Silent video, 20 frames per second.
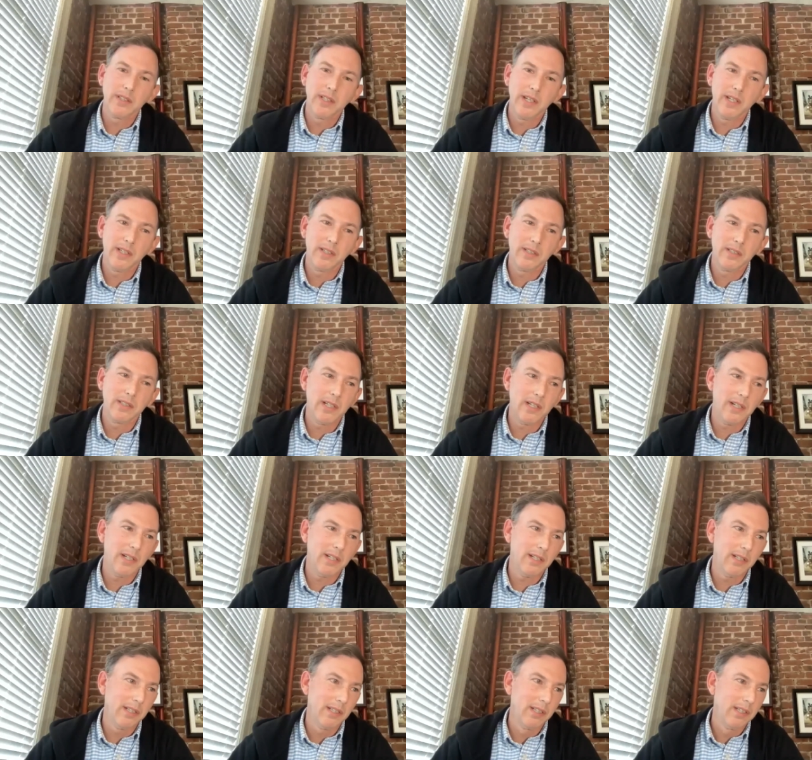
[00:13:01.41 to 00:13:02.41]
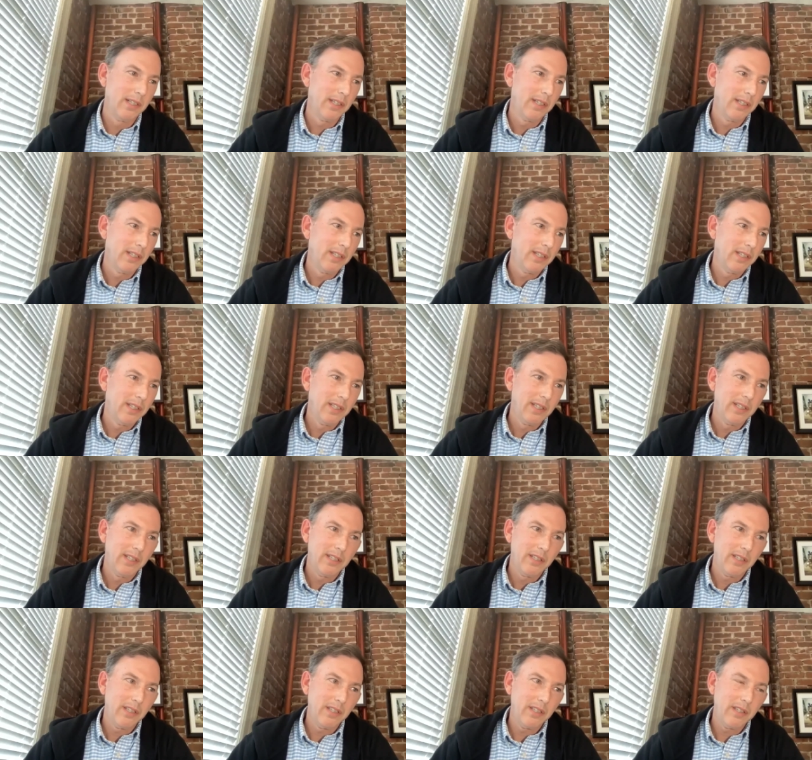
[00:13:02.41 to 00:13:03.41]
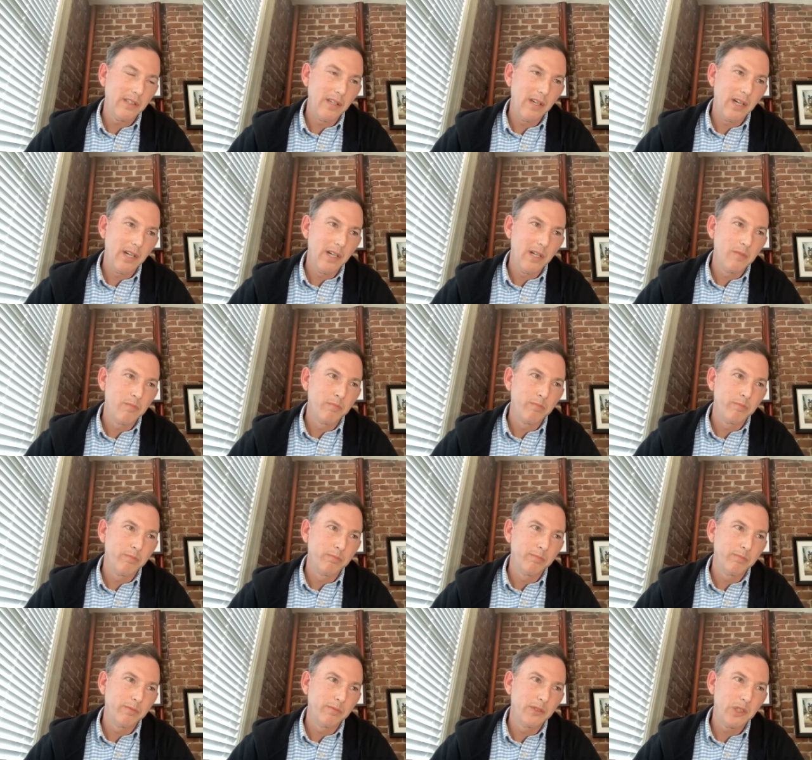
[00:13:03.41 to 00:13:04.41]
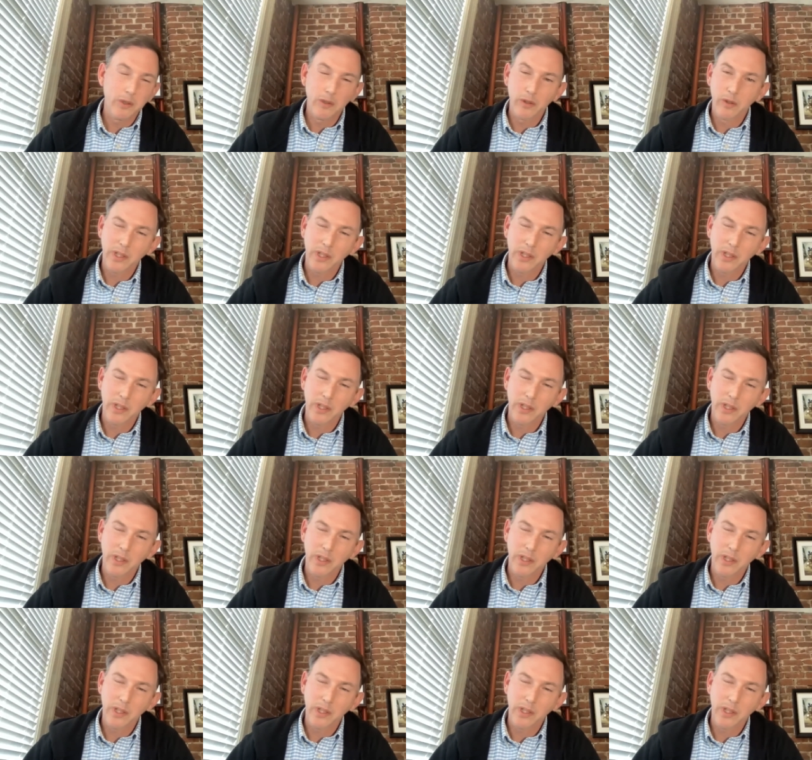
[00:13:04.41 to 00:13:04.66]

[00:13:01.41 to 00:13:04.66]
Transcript: And uh, um, Duro